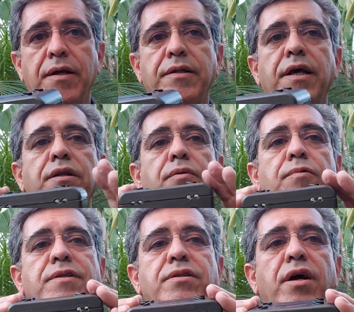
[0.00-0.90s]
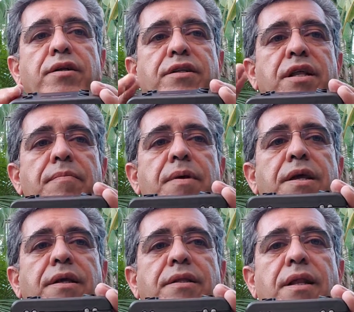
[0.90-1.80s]
then you would start
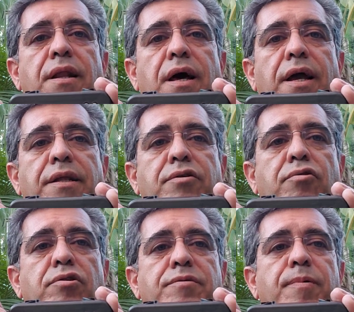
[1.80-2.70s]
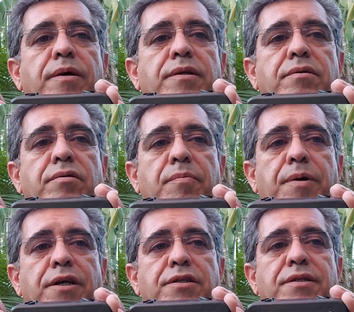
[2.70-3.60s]
dimming the light corresponding to the
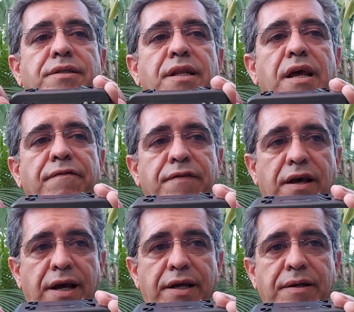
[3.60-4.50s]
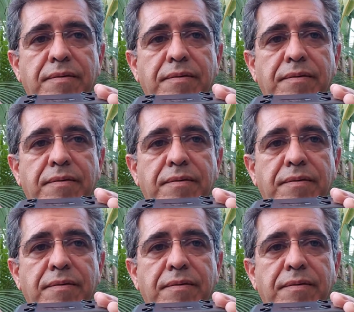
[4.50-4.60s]
patient's left eye.